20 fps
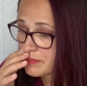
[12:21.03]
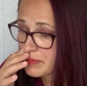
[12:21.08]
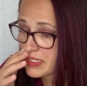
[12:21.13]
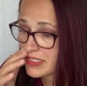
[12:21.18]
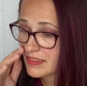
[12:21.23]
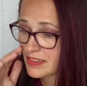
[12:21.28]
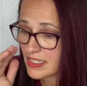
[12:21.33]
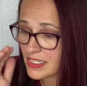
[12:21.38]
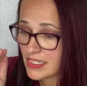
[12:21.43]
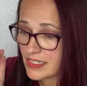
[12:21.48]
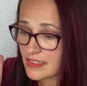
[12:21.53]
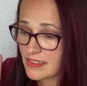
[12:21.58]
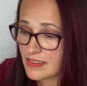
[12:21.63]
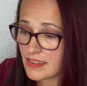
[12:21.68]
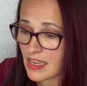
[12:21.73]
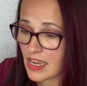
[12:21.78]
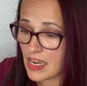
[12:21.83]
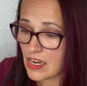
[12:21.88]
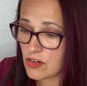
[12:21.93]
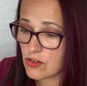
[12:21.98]
must ease
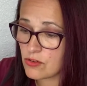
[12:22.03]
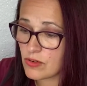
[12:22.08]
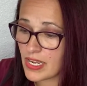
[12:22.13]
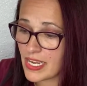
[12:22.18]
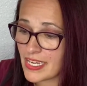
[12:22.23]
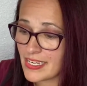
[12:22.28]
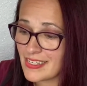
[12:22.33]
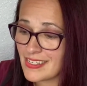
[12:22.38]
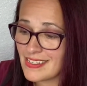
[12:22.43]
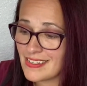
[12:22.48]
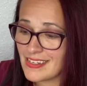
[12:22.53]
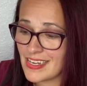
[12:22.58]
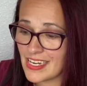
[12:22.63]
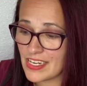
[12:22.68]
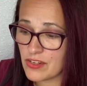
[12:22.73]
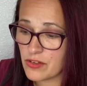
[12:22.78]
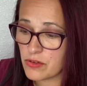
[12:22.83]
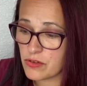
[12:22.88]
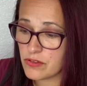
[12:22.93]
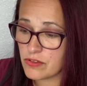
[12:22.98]
out any
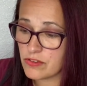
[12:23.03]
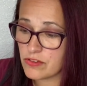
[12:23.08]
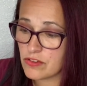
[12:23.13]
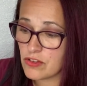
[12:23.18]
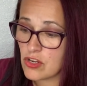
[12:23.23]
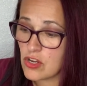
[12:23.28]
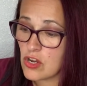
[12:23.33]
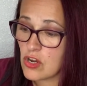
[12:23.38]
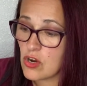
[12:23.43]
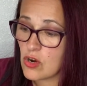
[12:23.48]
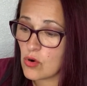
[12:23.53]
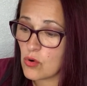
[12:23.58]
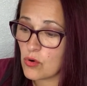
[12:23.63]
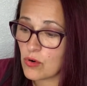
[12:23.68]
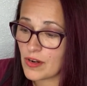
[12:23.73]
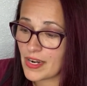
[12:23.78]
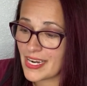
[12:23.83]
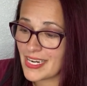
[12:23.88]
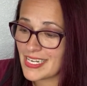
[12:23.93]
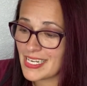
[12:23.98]
tangles
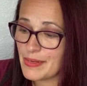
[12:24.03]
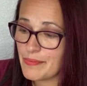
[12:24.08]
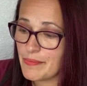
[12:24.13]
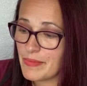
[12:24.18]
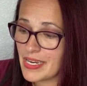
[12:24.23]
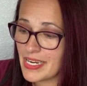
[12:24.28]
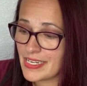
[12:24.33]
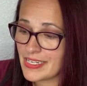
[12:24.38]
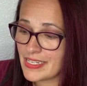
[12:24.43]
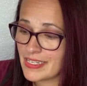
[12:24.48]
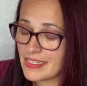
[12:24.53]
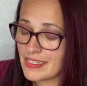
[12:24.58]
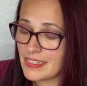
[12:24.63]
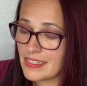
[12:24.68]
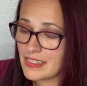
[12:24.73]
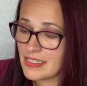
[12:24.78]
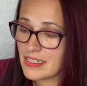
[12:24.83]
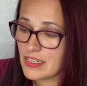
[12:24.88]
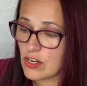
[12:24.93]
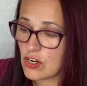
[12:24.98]
or any matting
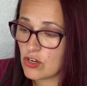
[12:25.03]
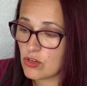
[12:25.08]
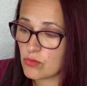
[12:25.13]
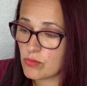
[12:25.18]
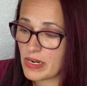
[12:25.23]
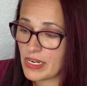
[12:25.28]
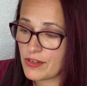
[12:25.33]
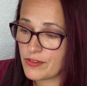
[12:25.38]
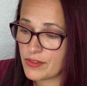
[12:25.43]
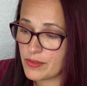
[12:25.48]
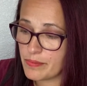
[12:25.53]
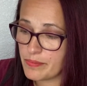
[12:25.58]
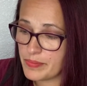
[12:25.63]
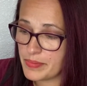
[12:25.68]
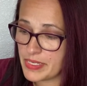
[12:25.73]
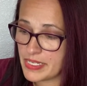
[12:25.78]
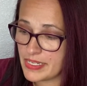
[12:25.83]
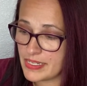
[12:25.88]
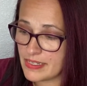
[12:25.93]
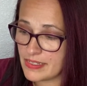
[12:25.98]
around the
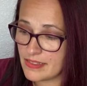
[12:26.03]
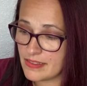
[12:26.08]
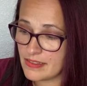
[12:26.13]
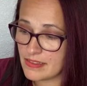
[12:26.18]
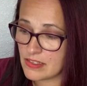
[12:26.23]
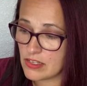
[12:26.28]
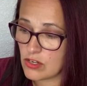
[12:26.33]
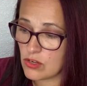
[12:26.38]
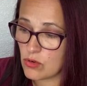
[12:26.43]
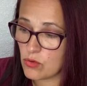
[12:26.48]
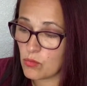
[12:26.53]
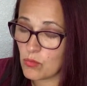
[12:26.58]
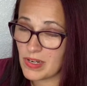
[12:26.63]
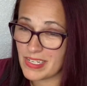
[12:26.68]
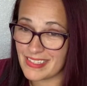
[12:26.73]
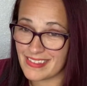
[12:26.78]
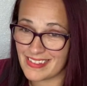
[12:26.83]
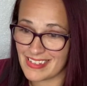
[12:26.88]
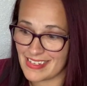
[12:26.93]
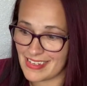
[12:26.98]
beads
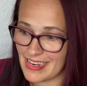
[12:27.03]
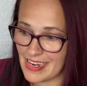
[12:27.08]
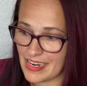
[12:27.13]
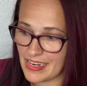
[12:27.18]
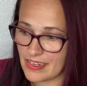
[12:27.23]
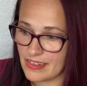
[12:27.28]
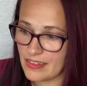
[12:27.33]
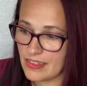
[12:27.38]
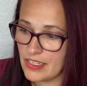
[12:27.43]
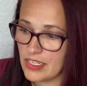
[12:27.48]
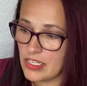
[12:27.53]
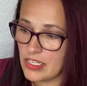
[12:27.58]
once a day.